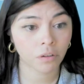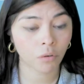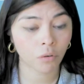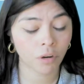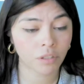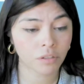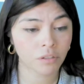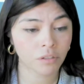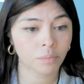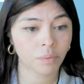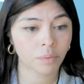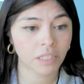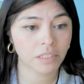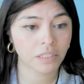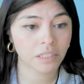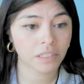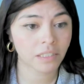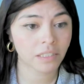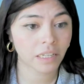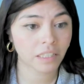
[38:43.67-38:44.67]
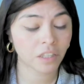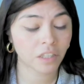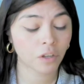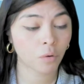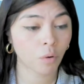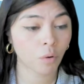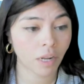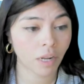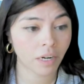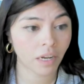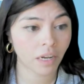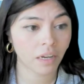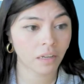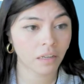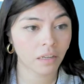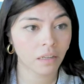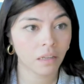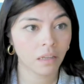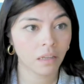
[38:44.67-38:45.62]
going to places like Tijuana